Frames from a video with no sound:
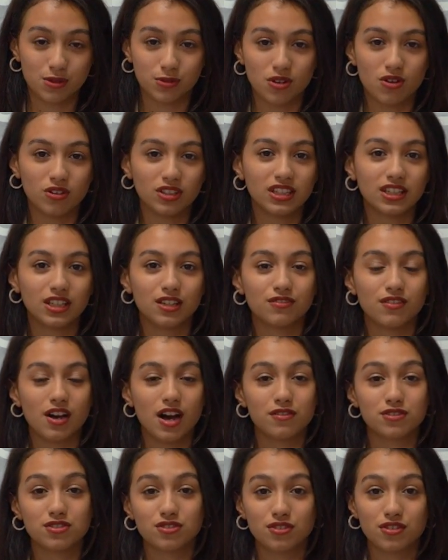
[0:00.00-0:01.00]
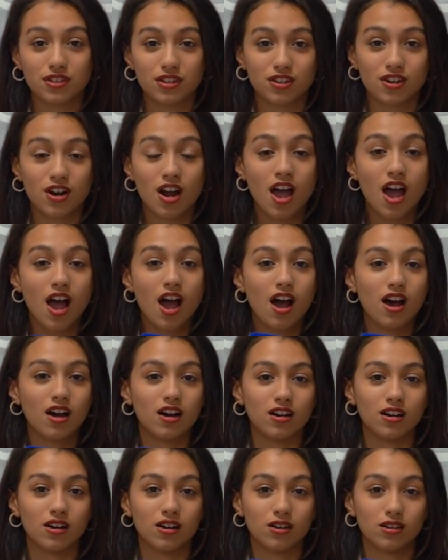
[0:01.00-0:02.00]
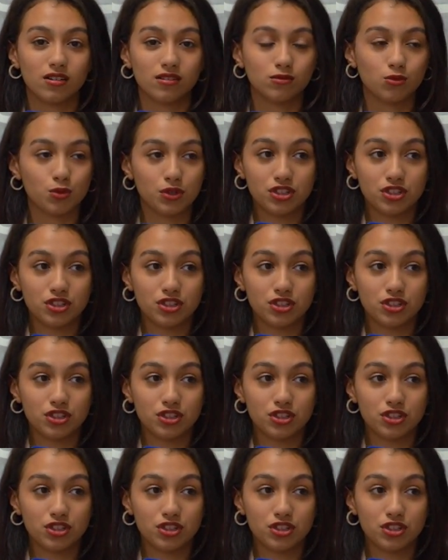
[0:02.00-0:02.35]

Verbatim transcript: They would only live after they're uh,